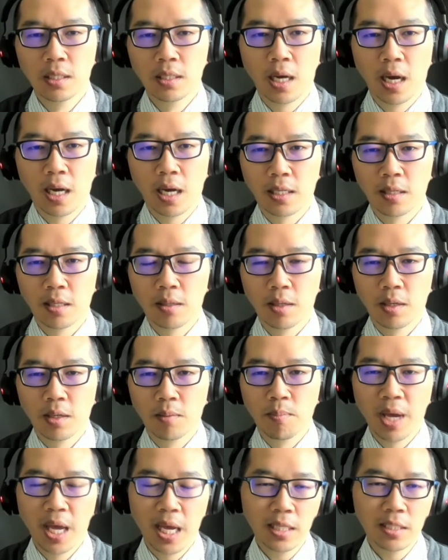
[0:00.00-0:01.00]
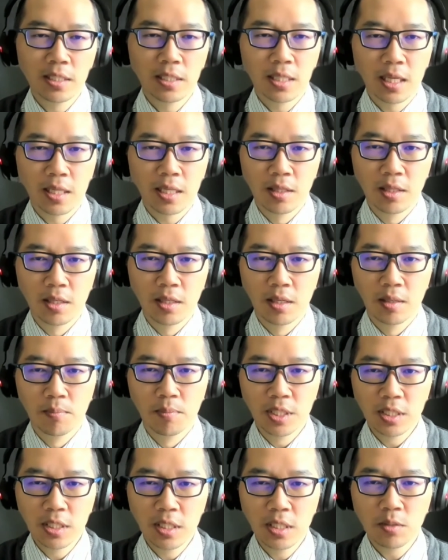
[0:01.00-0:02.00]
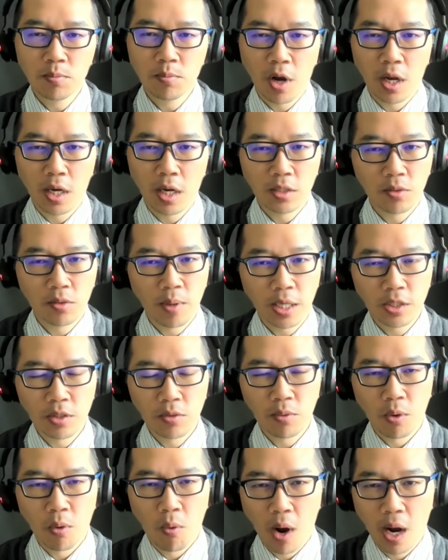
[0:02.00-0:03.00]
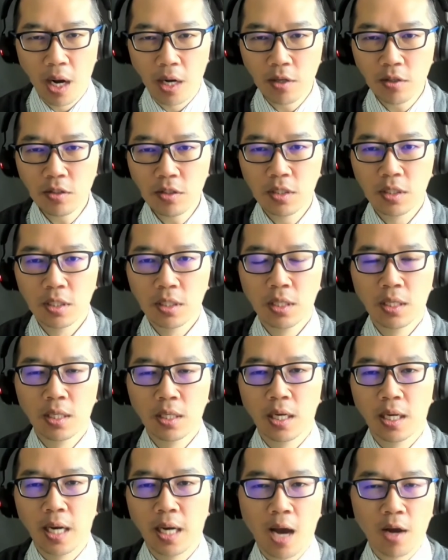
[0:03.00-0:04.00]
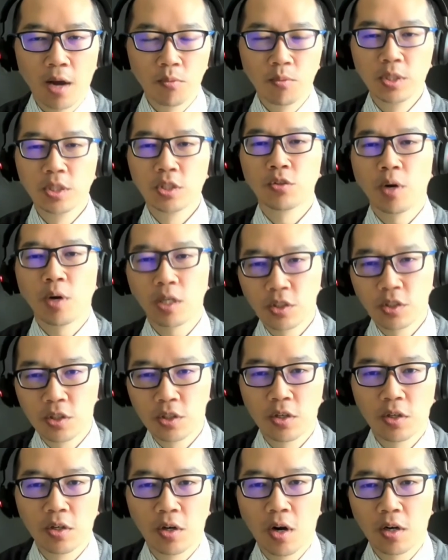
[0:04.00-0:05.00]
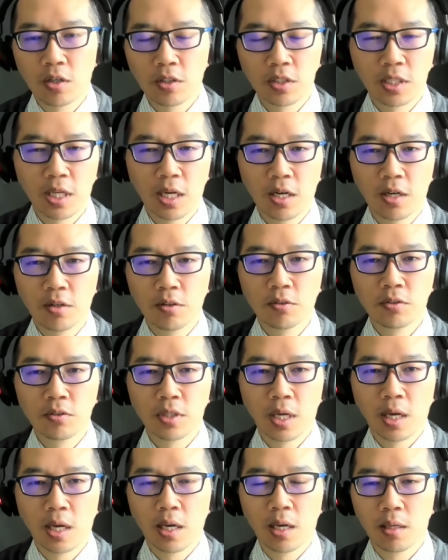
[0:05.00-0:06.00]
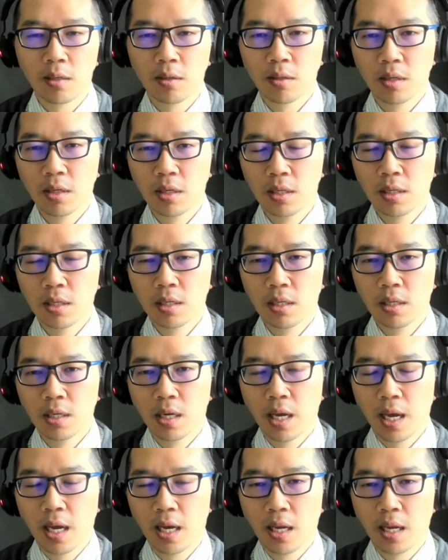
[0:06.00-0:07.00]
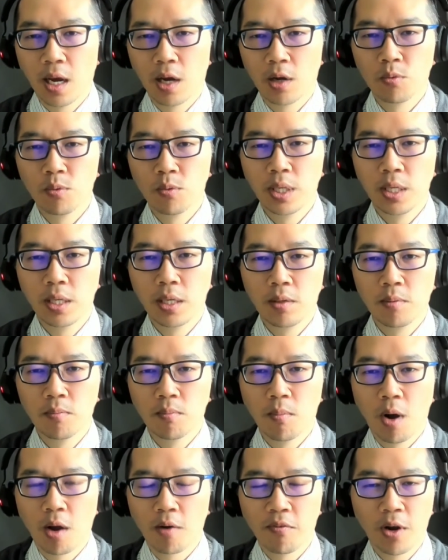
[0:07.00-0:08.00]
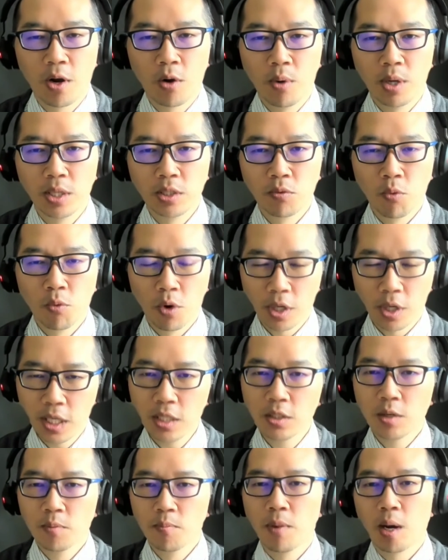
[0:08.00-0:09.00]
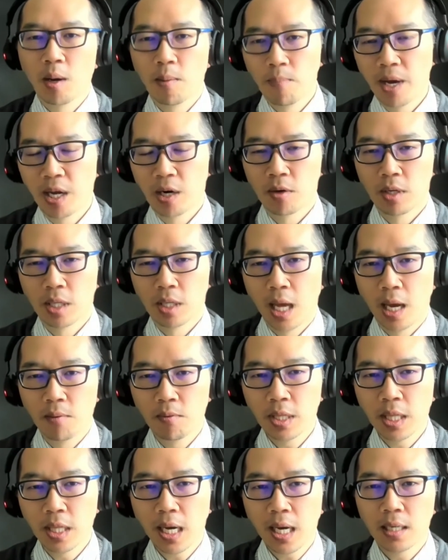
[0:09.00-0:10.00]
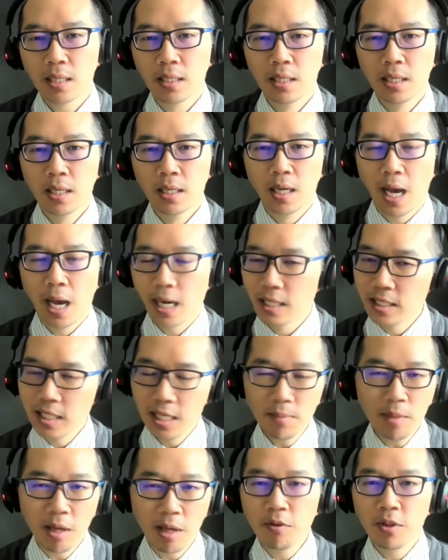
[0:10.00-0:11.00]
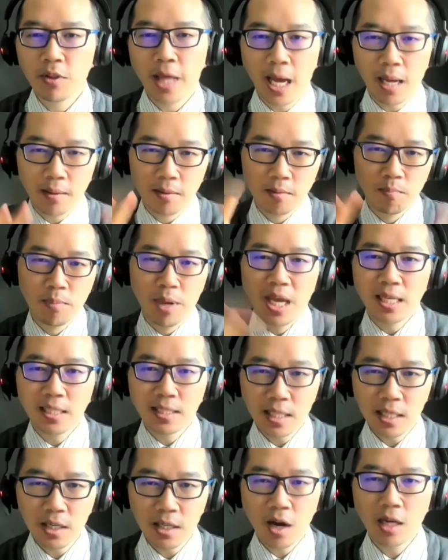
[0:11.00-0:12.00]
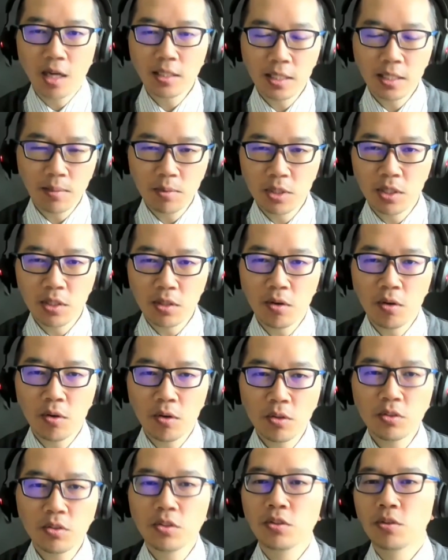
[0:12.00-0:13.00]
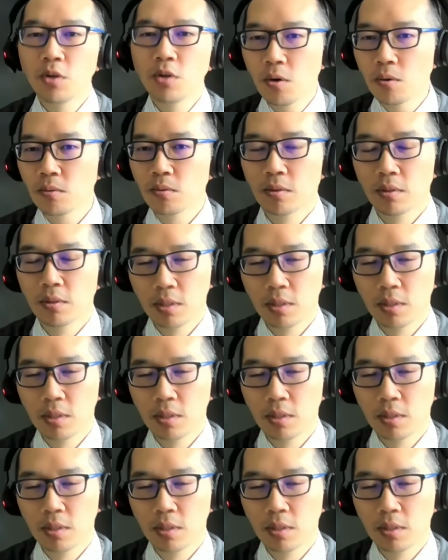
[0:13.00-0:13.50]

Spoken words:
at the pace that the business product direction requires? And how do we structure ourselves and how do we modify our ways of working to better align with that? At a team level, that basic concept still holds. You don't